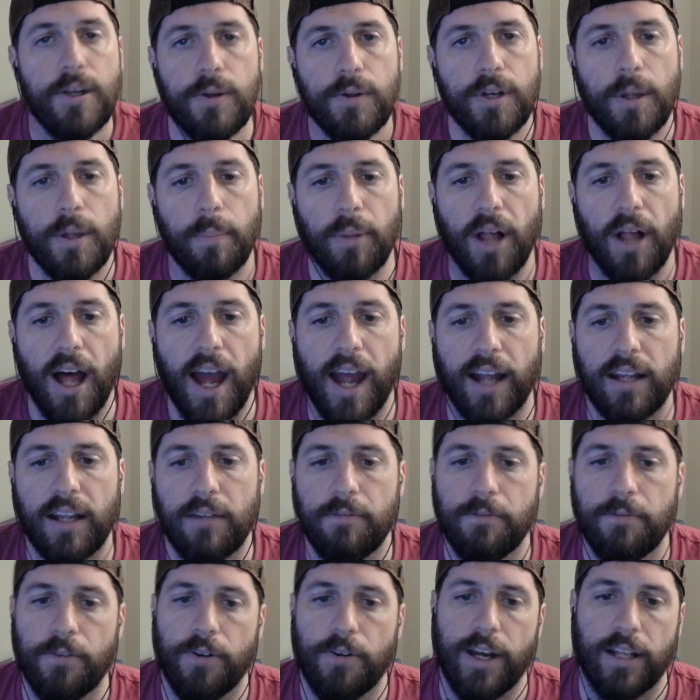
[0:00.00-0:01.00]
and a black
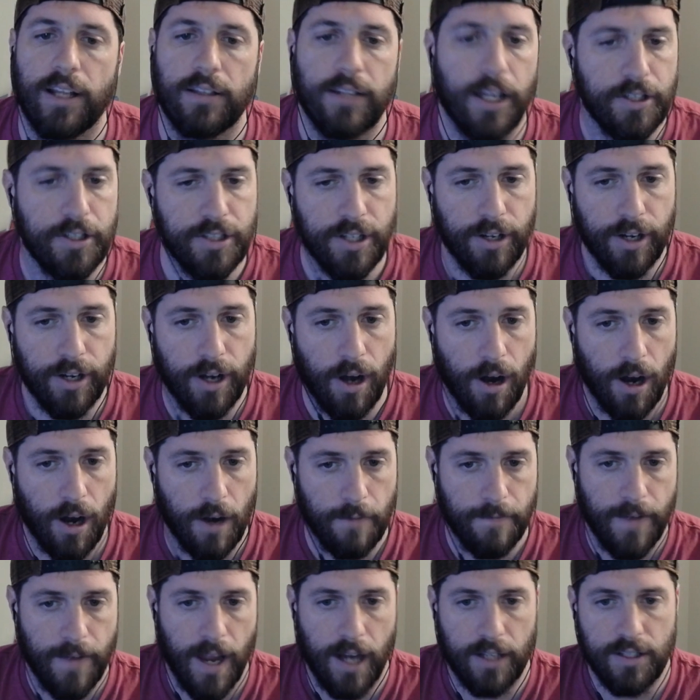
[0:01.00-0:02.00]
for a legendary
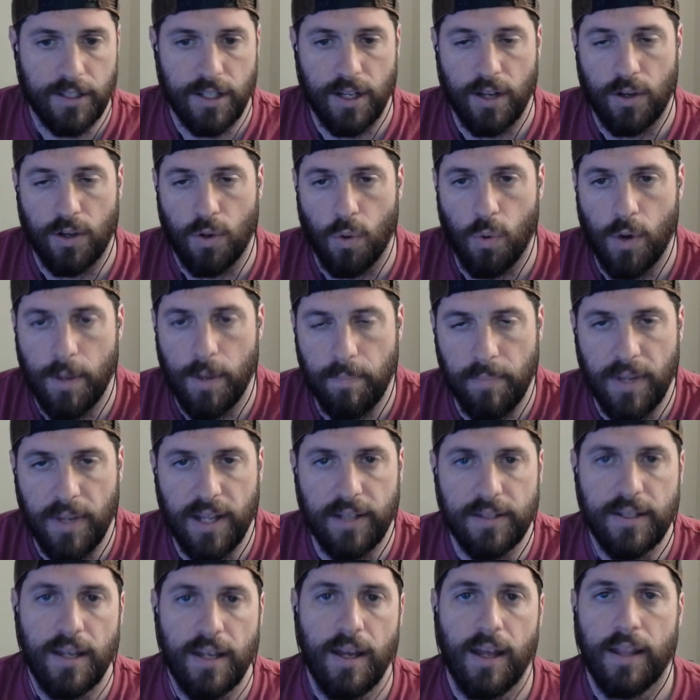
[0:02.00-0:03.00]
artifact
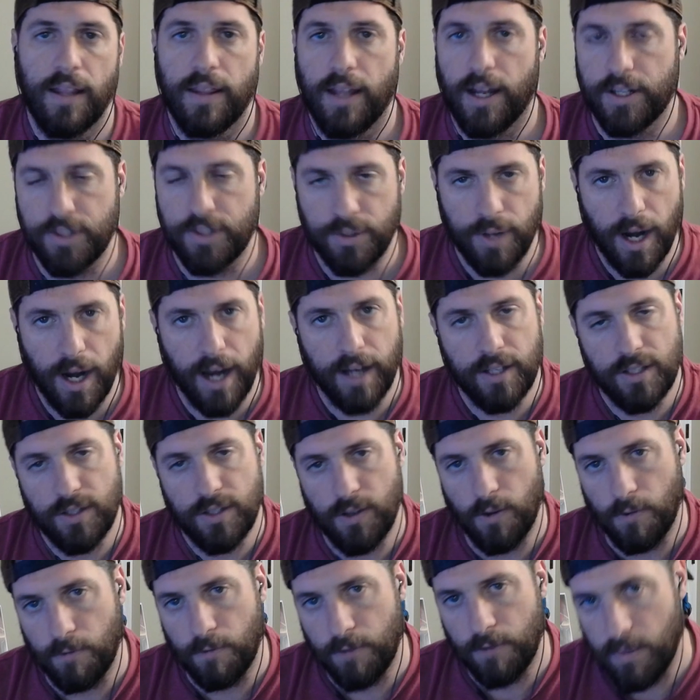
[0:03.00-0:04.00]
equipment. That's right.
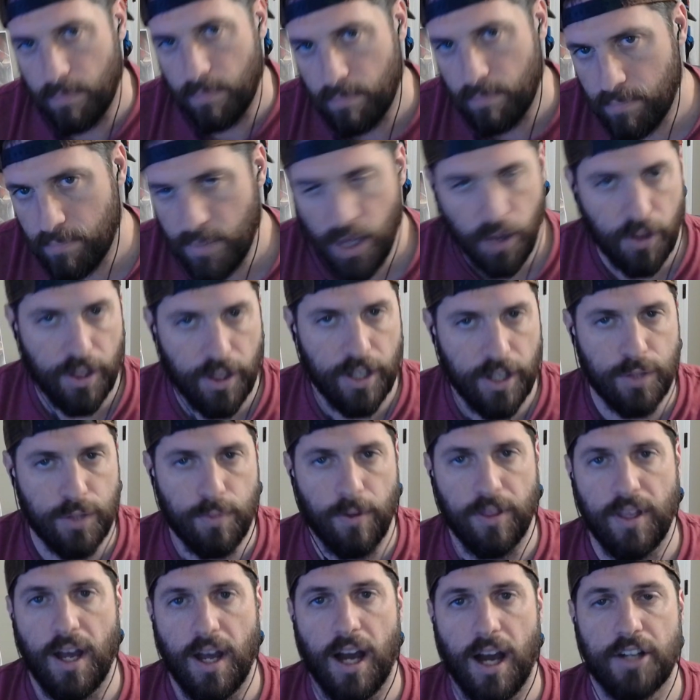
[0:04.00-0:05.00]
So if we mill this
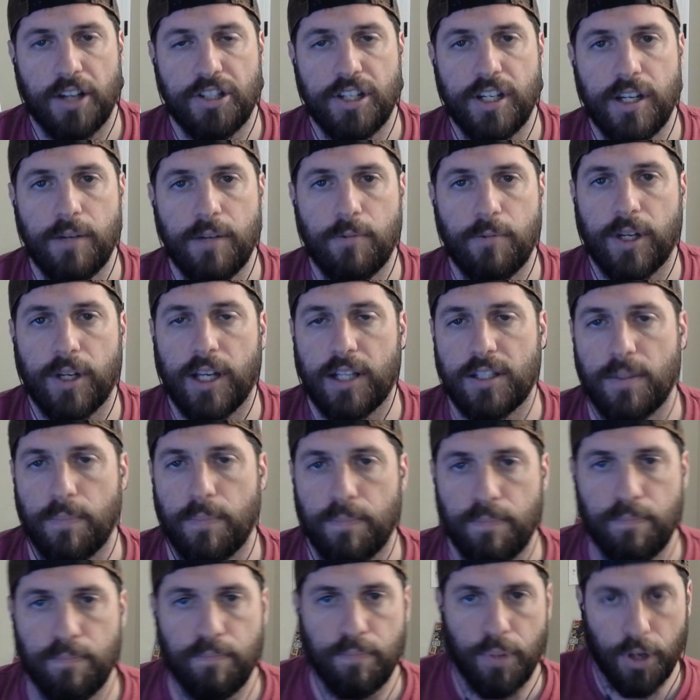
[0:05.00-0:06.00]
with Nashi, we get to
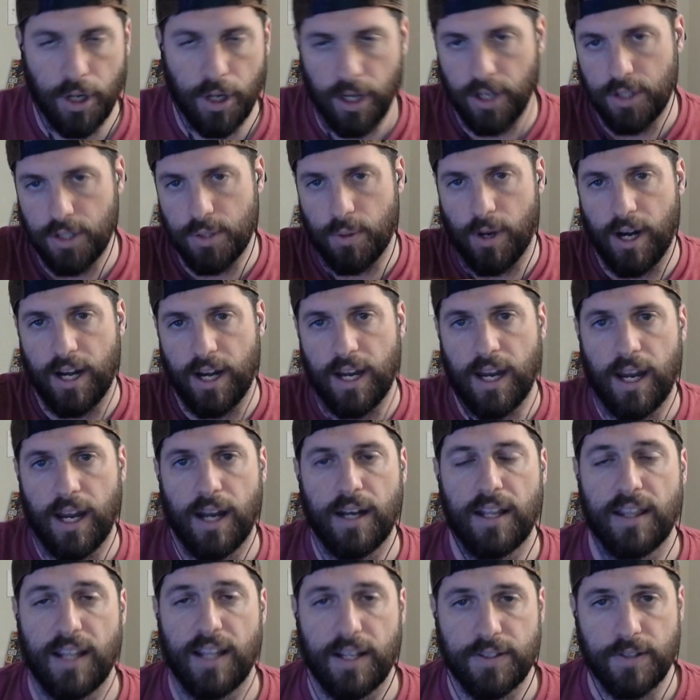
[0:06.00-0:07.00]
put it into our
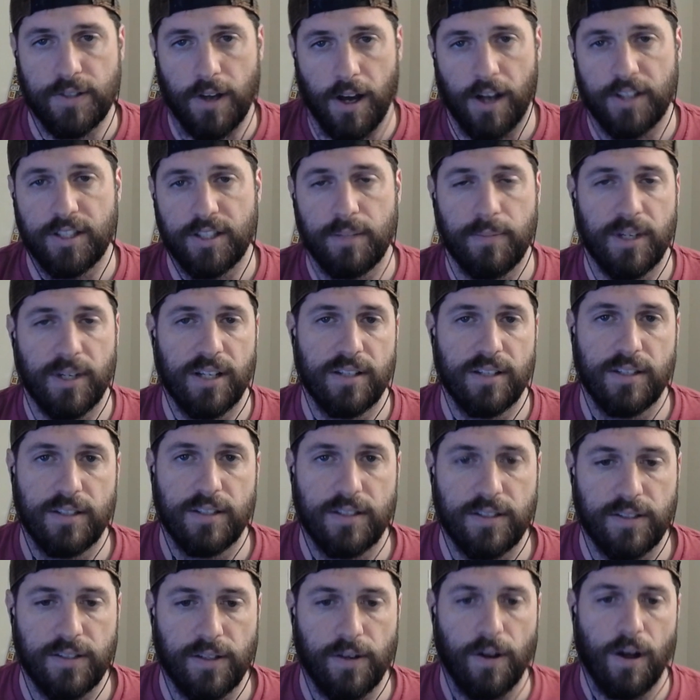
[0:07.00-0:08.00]
hand, and that's awesome because
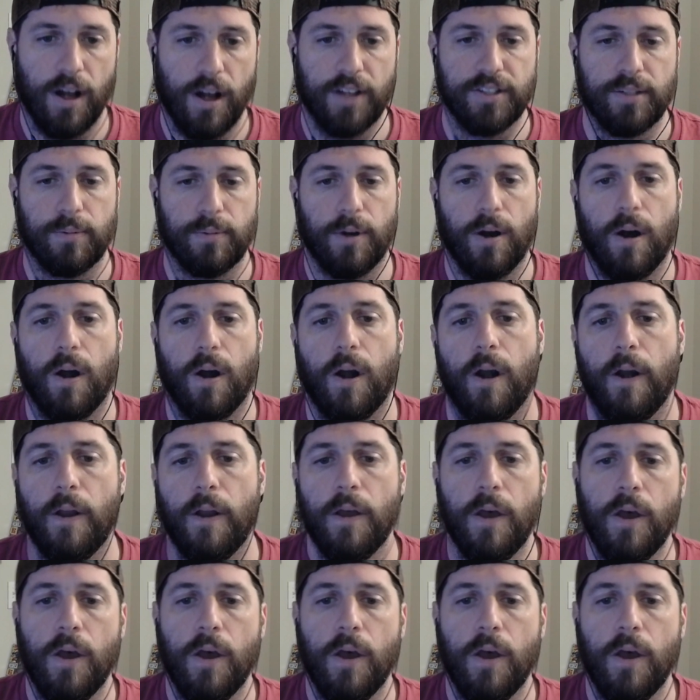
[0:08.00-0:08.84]
this is an awesome card.